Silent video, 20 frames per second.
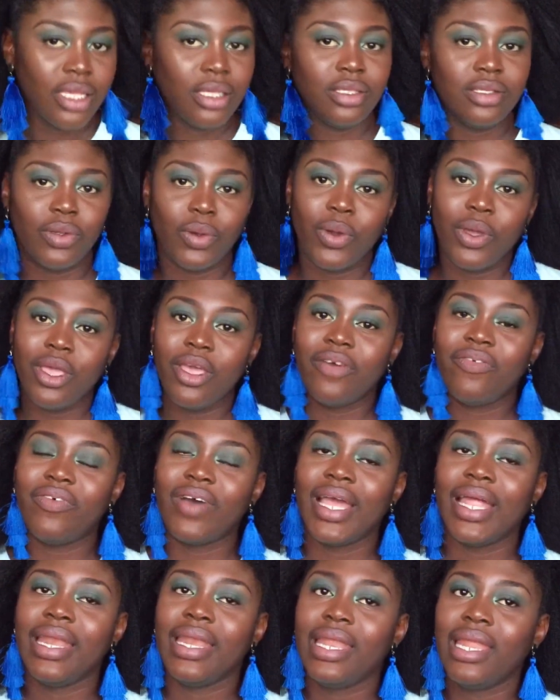So if
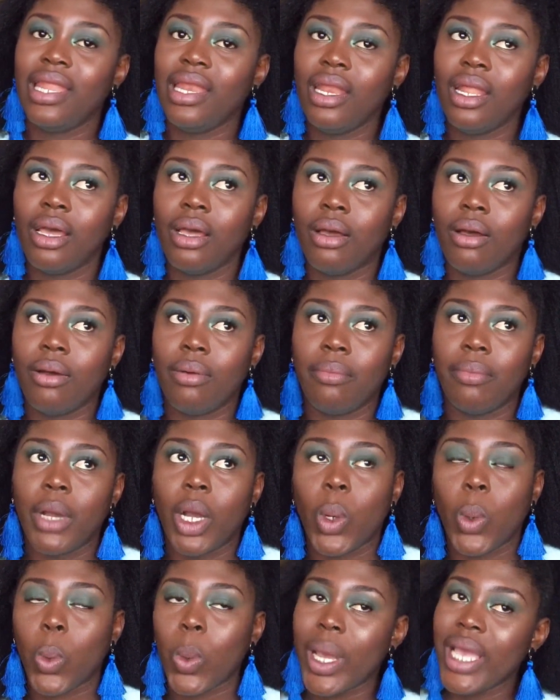I did
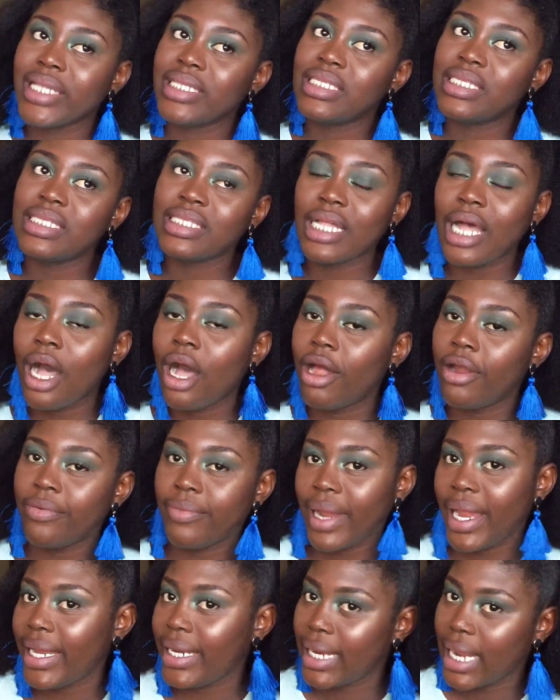a wet style
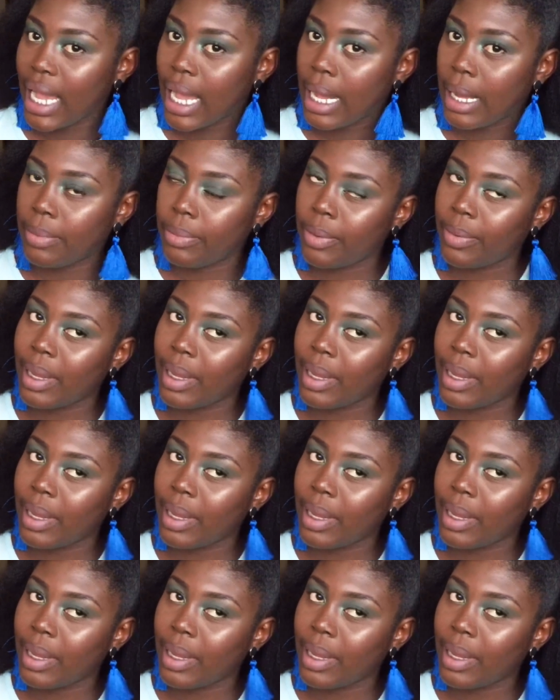right now,